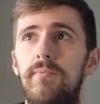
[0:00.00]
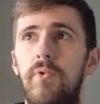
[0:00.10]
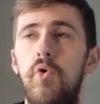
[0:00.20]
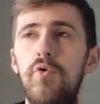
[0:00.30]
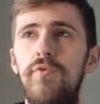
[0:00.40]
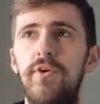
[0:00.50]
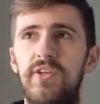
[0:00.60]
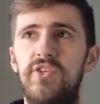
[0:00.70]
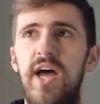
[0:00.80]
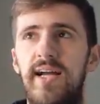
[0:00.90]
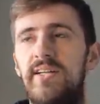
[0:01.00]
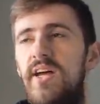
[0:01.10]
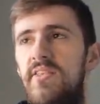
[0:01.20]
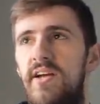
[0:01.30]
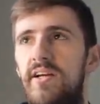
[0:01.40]
over a second,
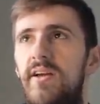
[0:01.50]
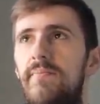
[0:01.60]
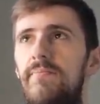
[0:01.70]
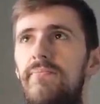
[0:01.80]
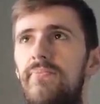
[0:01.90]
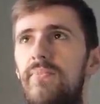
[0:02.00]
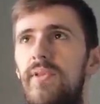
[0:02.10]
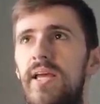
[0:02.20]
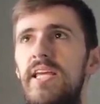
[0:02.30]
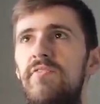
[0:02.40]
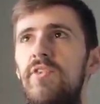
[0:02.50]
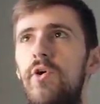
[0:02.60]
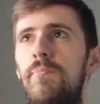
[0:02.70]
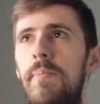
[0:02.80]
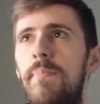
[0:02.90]
I think. Even
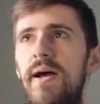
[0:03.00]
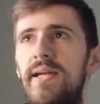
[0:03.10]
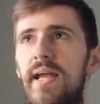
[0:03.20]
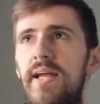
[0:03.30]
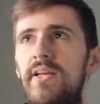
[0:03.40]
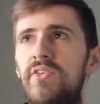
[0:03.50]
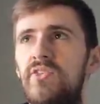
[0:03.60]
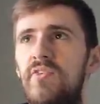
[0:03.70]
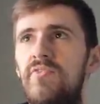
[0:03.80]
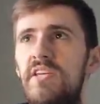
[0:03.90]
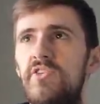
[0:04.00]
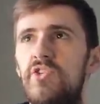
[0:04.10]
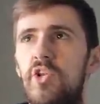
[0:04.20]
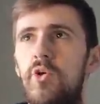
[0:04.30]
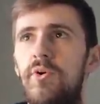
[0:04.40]
though BitBike is the
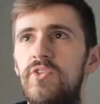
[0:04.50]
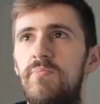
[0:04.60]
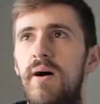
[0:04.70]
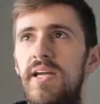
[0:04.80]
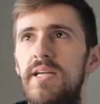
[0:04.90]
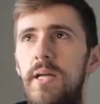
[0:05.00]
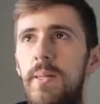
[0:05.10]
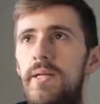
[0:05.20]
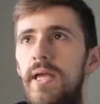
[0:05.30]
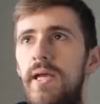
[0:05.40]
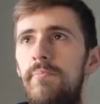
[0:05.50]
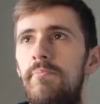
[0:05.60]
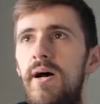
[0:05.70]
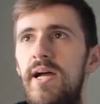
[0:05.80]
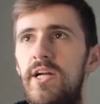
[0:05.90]
slowest bike in the game
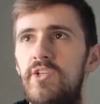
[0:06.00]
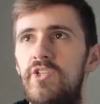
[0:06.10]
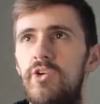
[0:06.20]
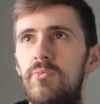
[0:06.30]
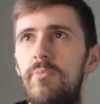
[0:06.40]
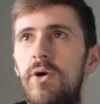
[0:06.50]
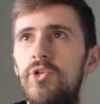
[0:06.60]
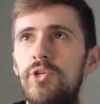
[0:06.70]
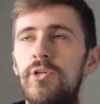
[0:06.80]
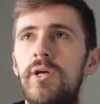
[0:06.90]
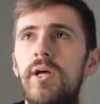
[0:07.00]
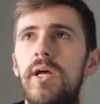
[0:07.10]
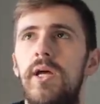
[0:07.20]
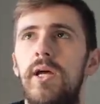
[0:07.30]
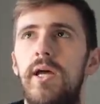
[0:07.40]
by a considerable margin,
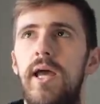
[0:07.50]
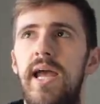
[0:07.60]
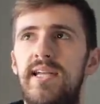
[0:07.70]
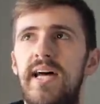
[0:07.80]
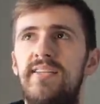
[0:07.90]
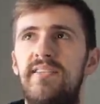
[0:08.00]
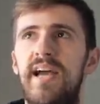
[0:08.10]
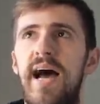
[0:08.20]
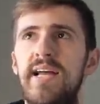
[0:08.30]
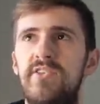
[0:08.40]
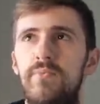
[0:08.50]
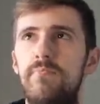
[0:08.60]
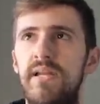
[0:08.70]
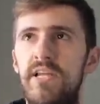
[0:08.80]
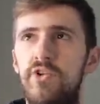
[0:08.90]
it has the highest
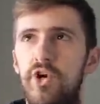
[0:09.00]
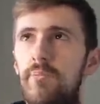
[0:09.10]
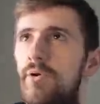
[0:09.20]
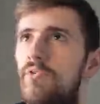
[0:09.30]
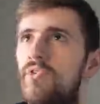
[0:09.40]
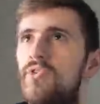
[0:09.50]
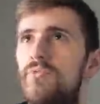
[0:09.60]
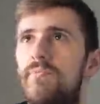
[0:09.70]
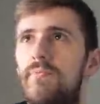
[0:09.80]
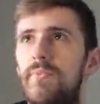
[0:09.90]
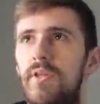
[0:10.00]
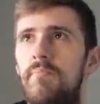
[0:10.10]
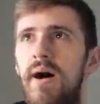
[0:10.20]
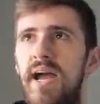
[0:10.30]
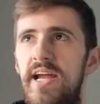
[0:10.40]
mini turbos
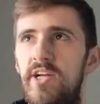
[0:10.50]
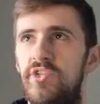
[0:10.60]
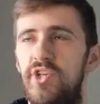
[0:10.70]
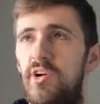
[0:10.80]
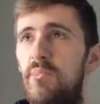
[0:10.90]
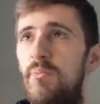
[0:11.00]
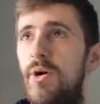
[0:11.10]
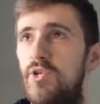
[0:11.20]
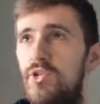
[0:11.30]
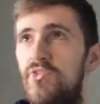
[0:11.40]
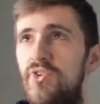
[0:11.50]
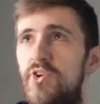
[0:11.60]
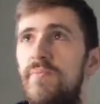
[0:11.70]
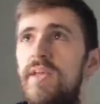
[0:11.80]
by a considerable margin too.